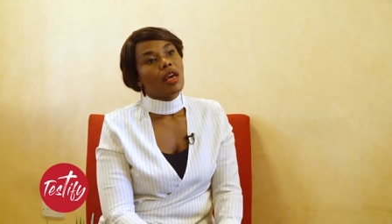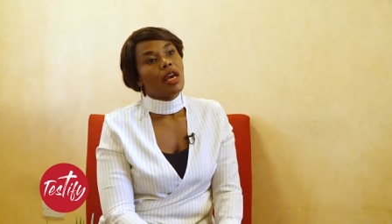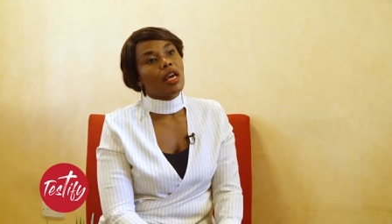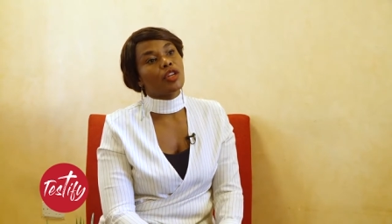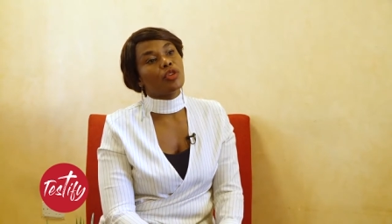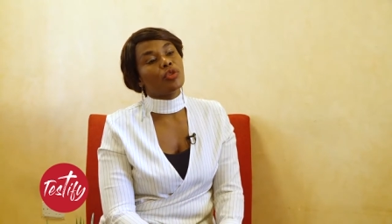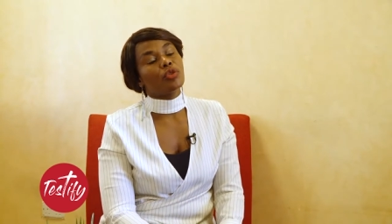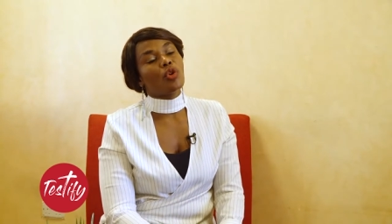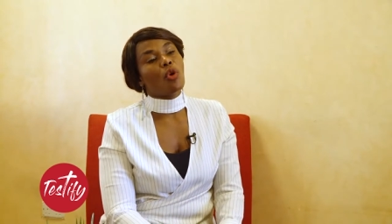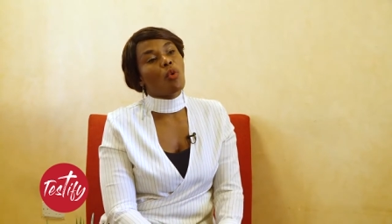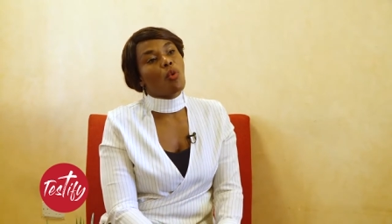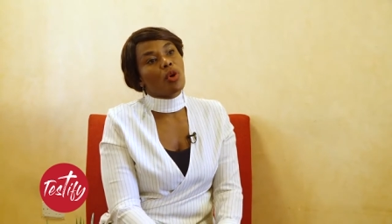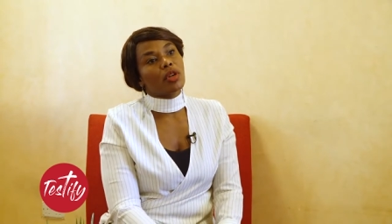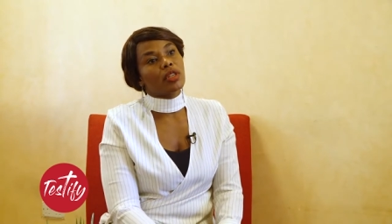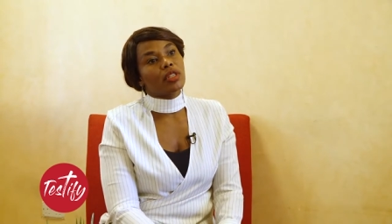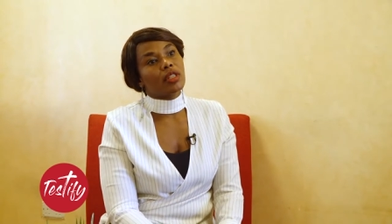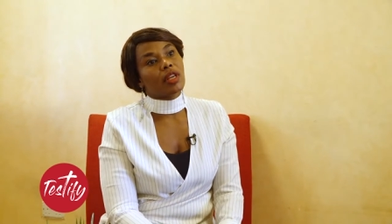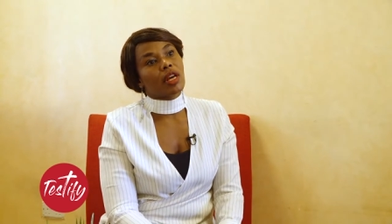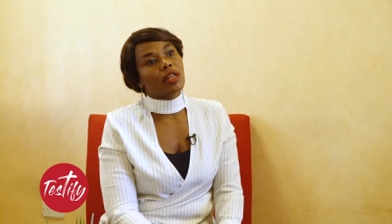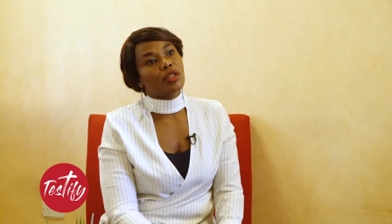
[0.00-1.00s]
And you don't
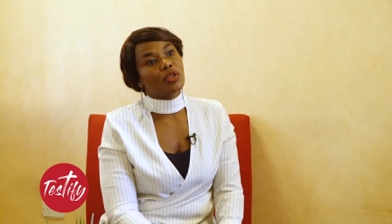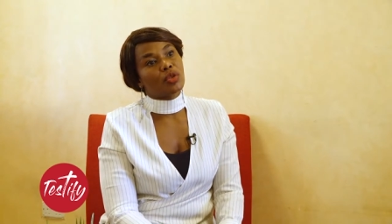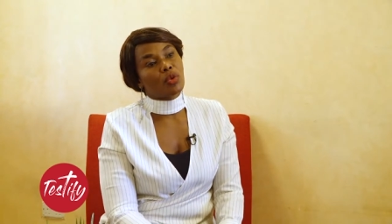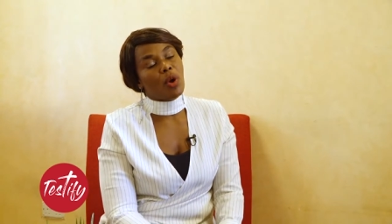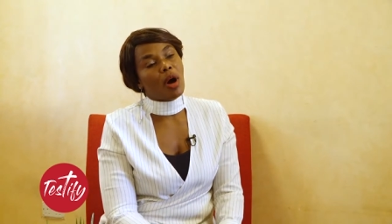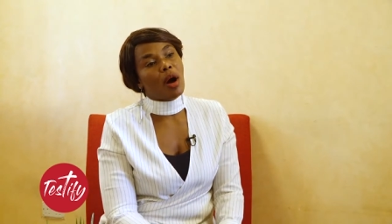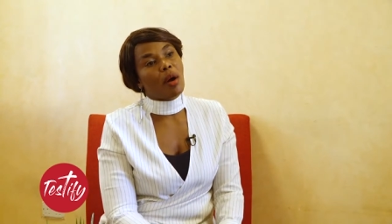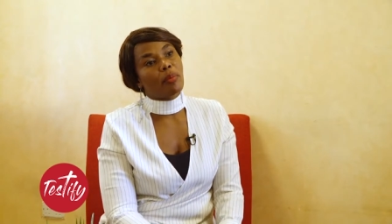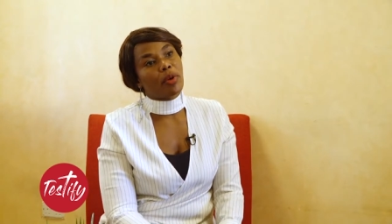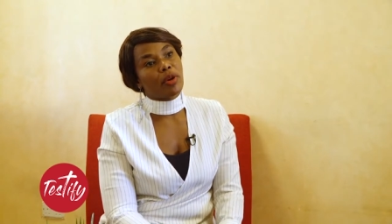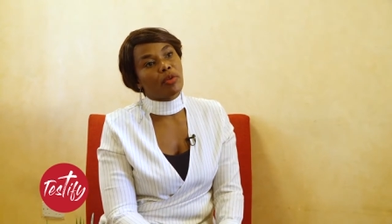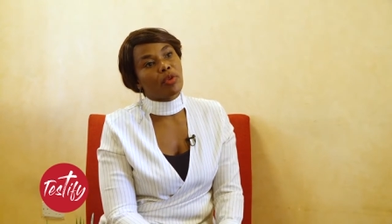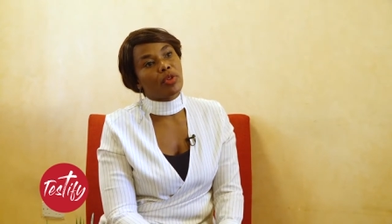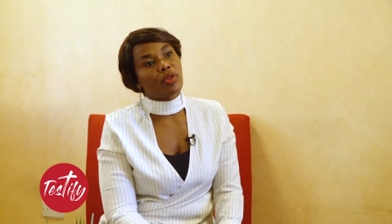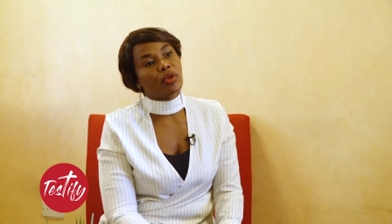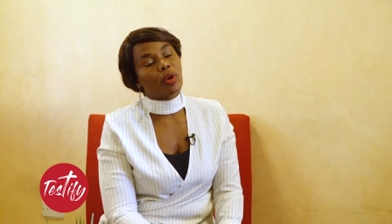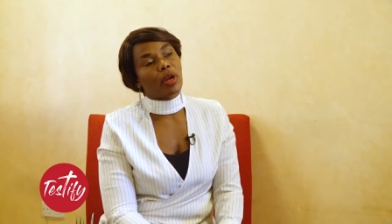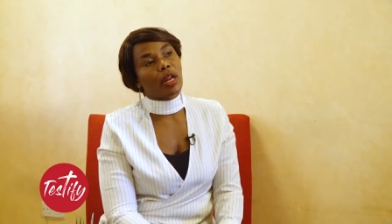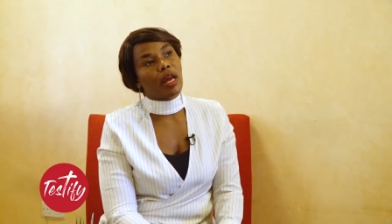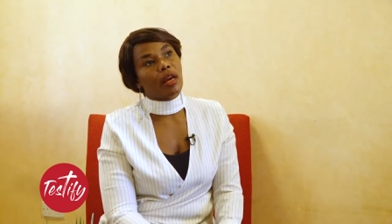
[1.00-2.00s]
want that to happen
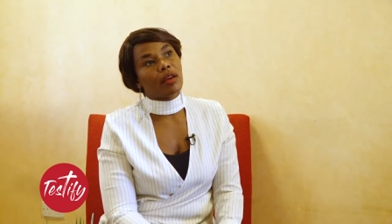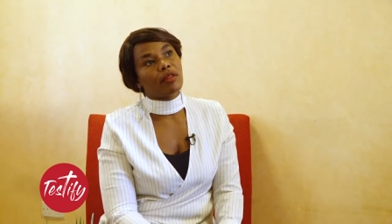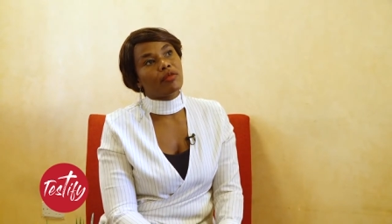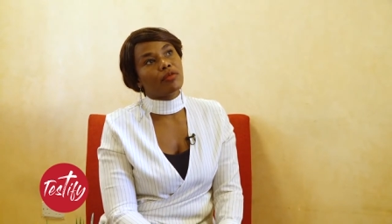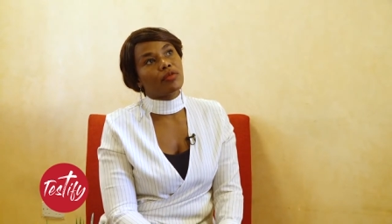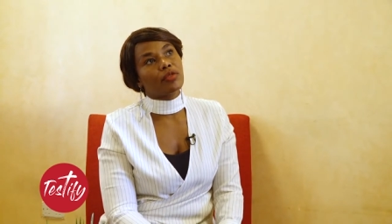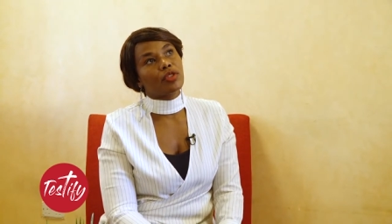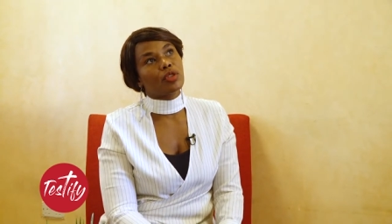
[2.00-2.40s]
with your life.